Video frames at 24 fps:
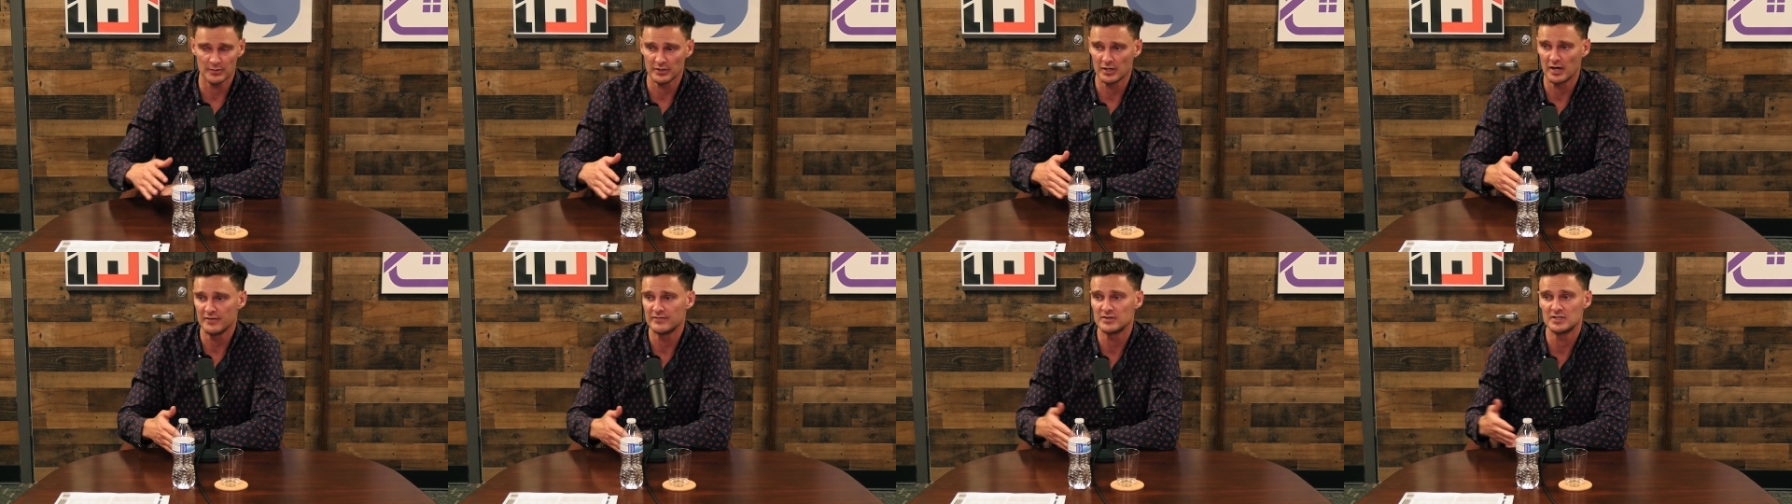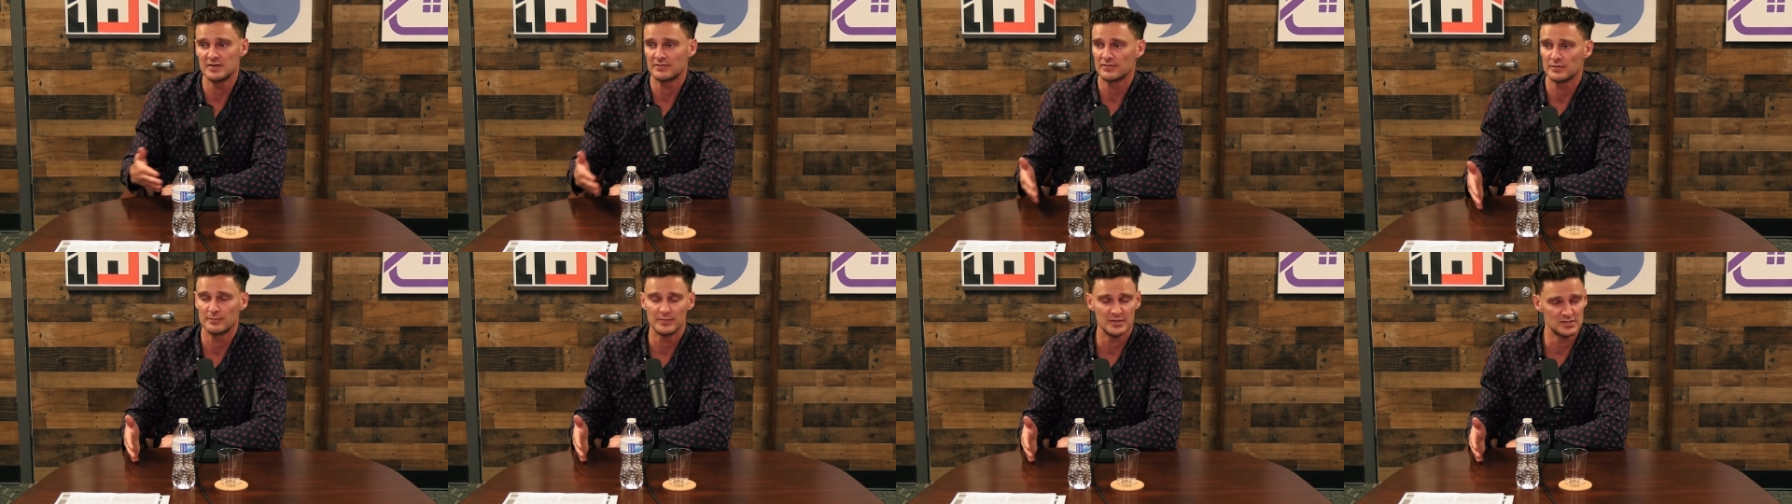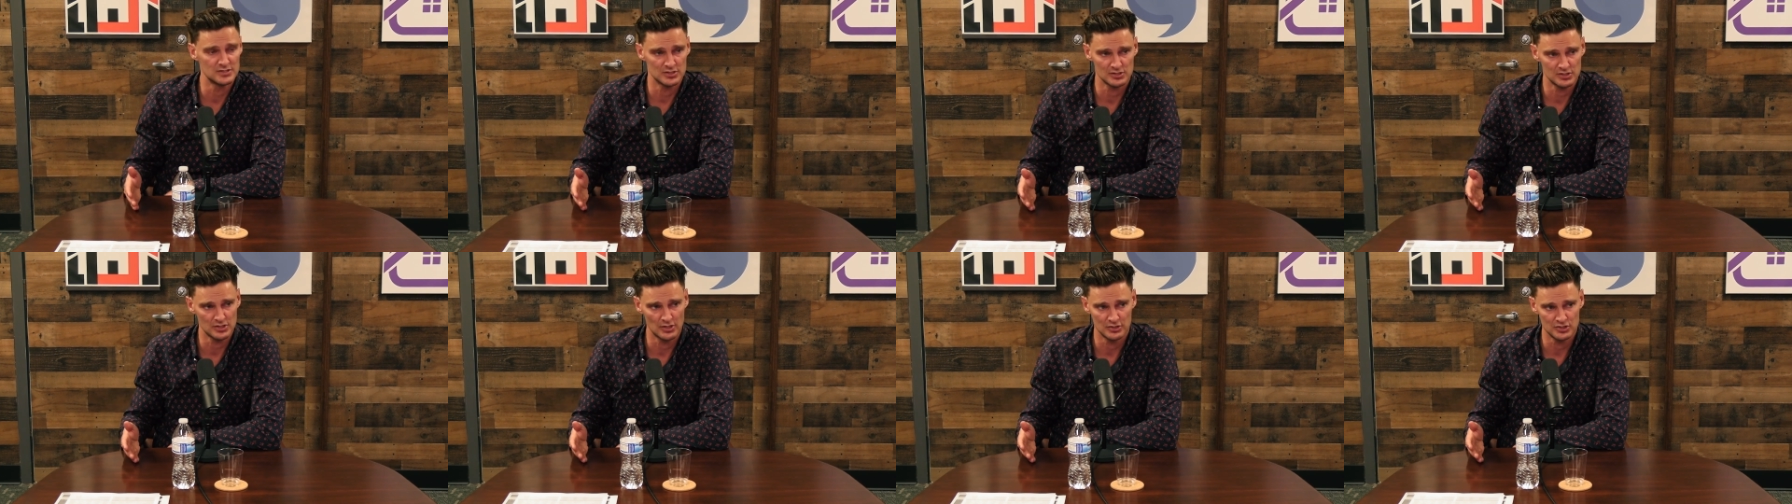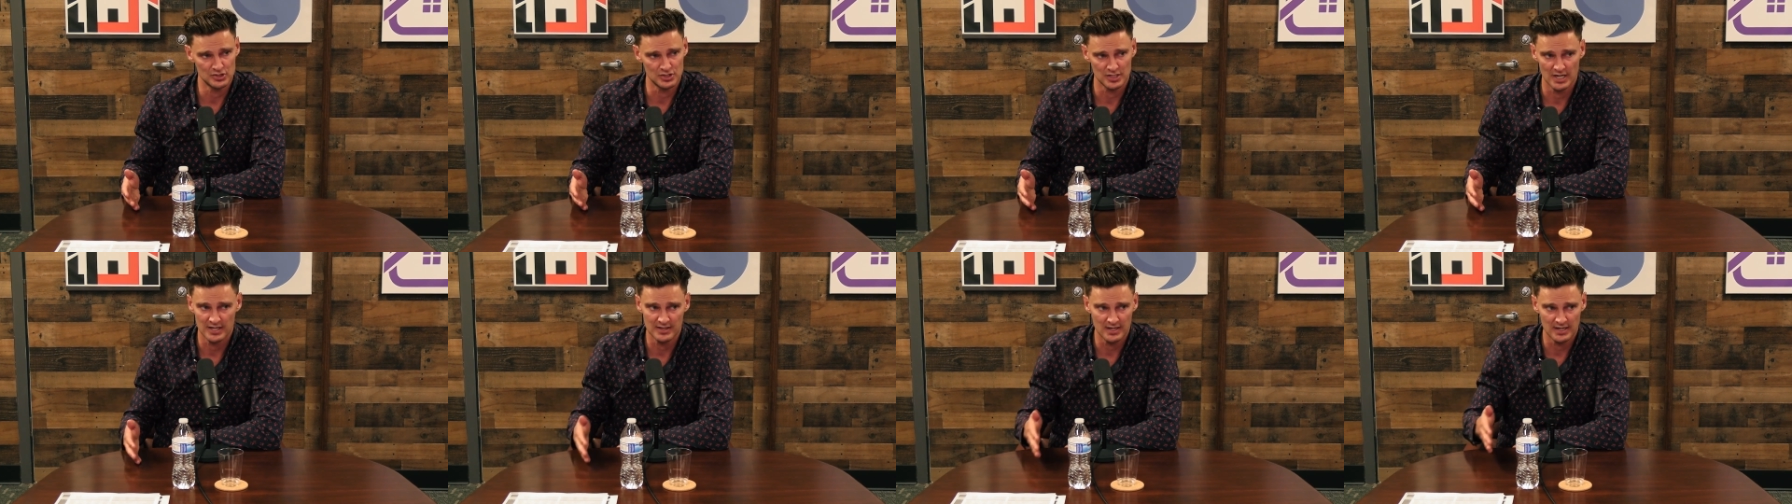Like I have a different business
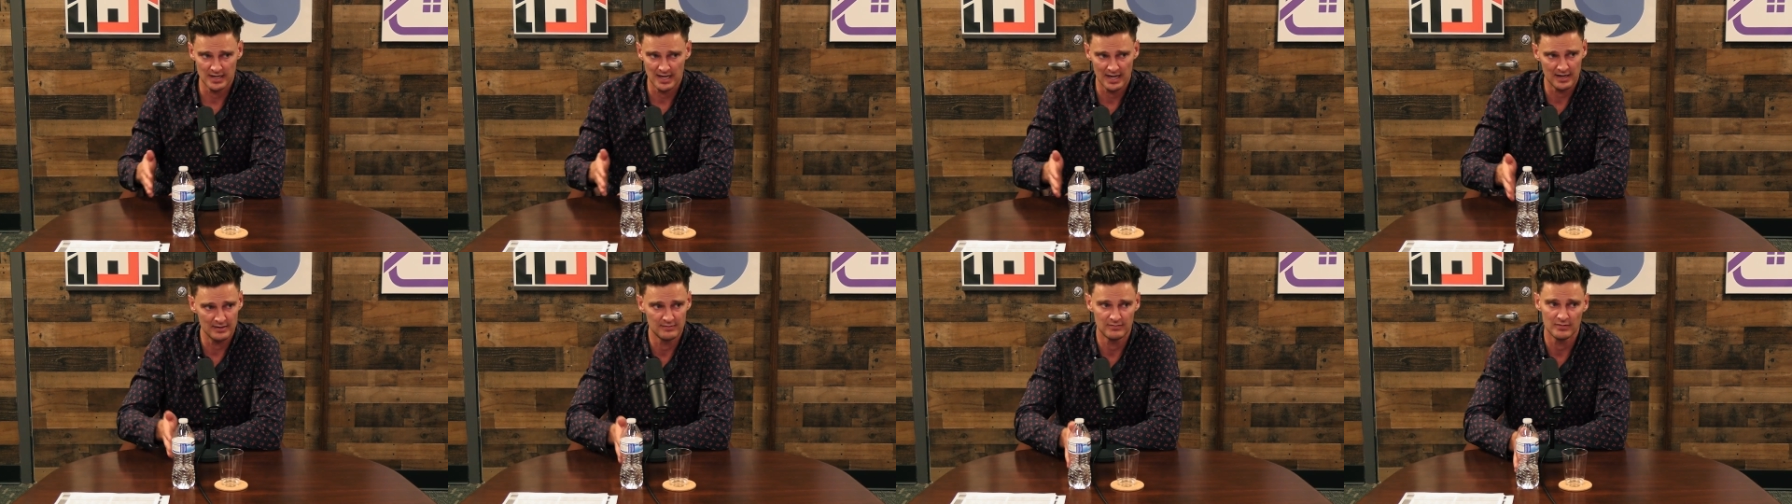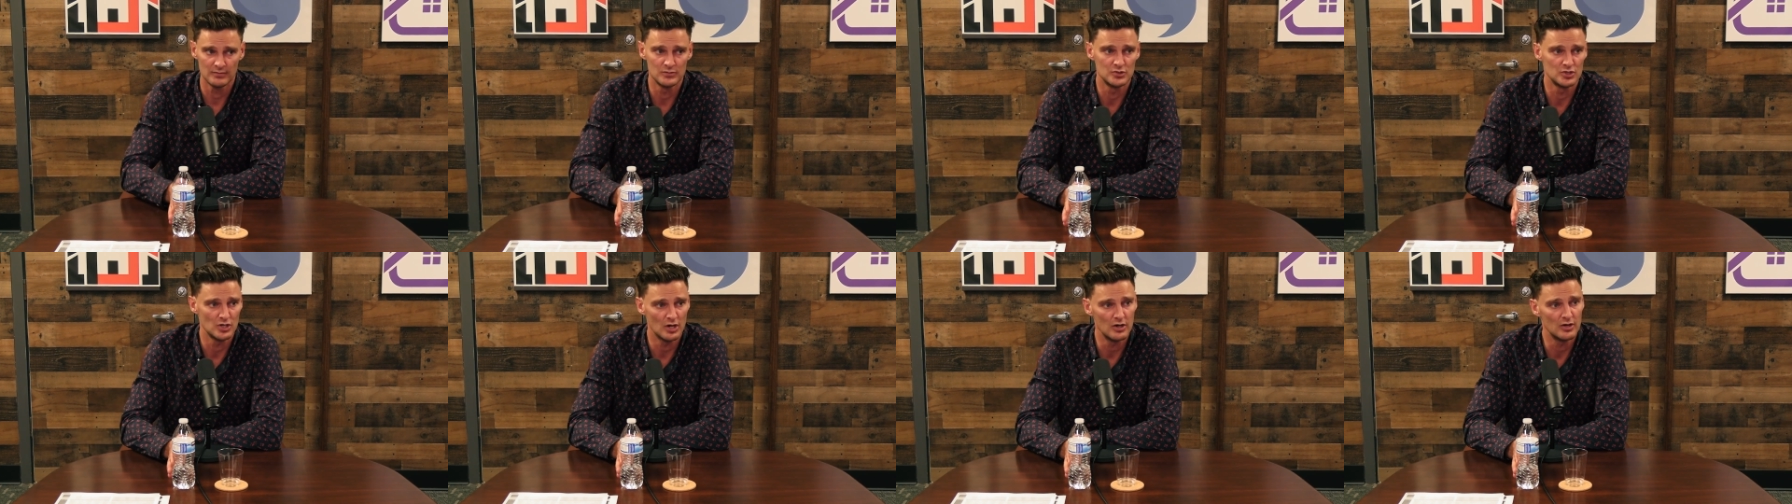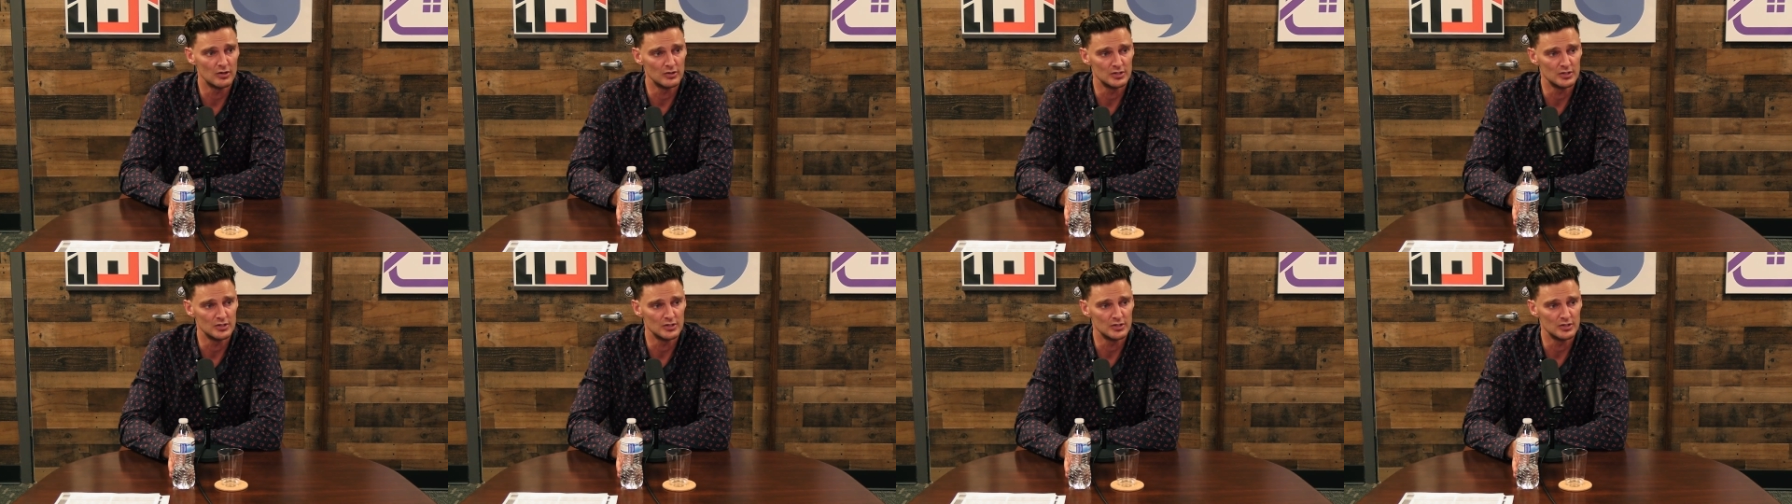coach today than I had from Joe.